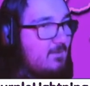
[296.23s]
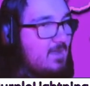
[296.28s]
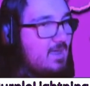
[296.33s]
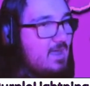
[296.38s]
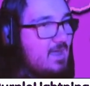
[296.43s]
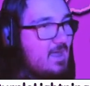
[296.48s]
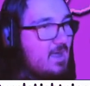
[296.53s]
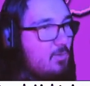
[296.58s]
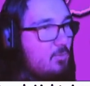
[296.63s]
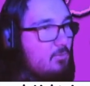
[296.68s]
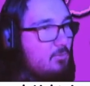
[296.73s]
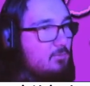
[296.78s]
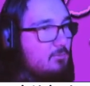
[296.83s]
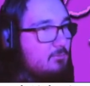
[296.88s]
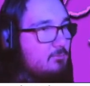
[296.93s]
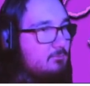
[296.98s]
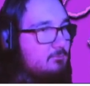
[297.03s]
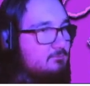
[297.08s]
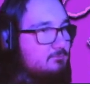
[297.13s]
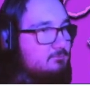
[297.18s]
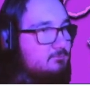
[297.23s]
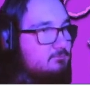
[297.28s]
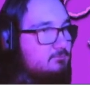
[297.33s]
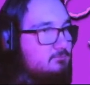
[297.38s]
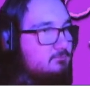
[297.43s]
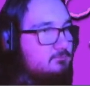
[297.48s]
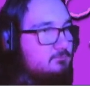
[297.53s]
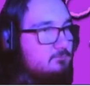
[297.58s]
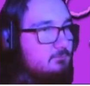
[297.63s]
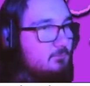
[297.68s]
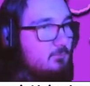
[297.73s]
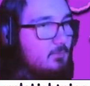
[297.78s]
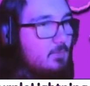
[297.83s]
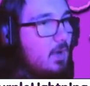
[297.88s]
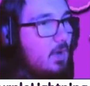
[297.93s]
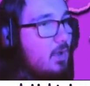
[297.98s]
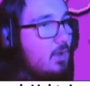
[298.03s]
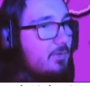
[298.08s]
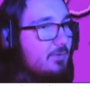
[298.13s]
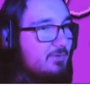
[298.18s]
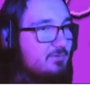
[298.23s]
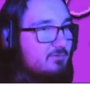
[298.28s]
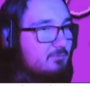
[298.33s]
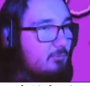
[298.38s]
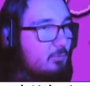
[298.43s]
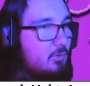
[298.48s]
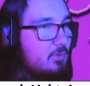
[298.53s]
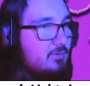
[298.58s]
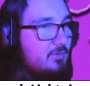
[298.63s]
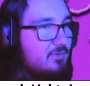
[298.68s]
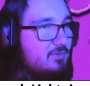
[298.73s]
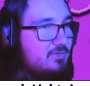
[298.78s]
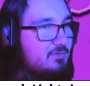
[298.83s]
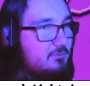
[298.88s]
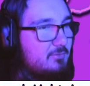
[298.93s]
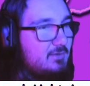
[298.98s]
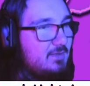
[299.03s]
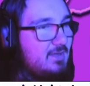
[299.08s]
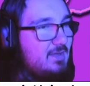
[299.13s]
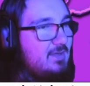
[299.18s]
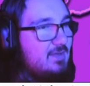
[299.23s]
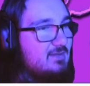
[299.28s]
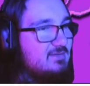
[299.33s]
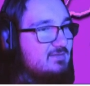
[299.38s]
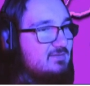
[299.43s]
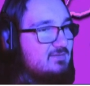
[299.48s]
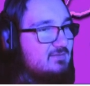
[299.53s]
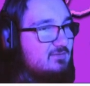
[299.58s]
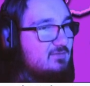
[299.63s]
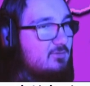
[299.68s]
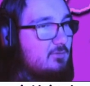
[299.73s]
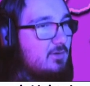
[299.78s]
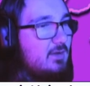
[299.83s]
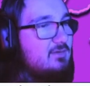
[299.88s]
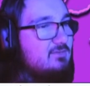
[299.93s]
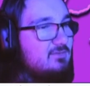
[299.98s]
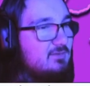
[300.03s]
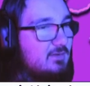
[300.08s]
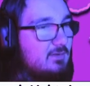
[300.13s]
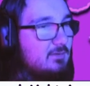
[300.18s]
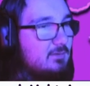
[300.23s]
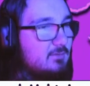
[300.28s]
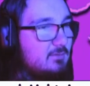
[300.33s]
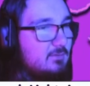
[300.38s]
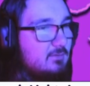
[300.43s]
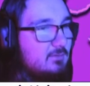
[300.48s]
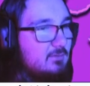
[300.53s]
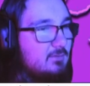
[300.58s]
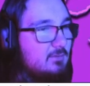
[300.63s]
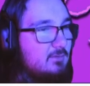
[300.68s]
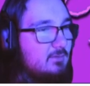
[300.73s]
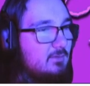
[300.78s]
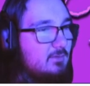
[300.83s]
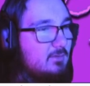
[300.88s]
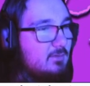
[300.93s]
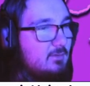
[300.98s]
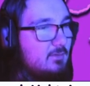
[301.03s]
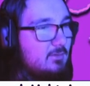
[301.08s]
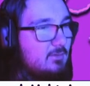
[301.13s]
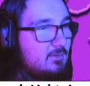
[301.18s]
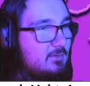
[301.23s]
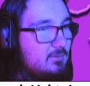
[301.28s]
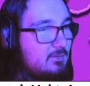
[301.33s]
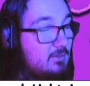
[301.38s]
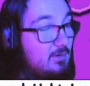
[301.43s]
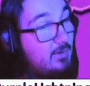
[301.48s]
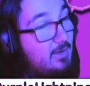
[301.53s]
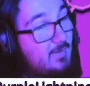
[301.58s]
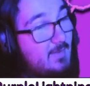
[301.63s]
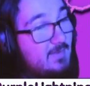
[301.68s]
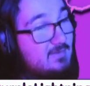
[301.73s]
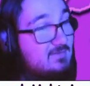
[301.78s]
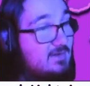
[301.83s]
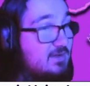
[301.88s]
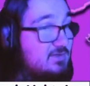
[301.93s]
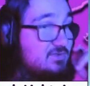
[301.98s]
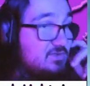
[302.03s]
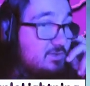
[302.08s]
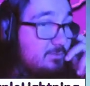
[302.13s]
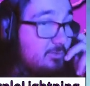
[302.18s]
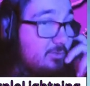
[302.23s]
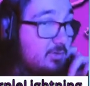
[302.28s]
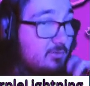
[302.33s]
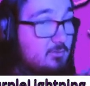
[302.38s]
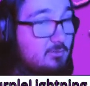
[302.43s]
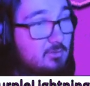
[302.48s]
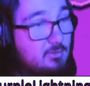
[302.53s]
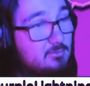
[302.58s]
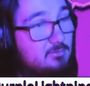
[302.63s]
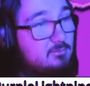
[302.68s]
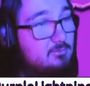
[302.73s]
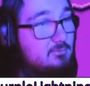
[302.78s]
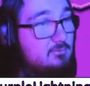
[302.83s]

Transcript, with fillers: Ow! Oh, there's more than three hits. This is crazy. Okay, that's actually pretty cool.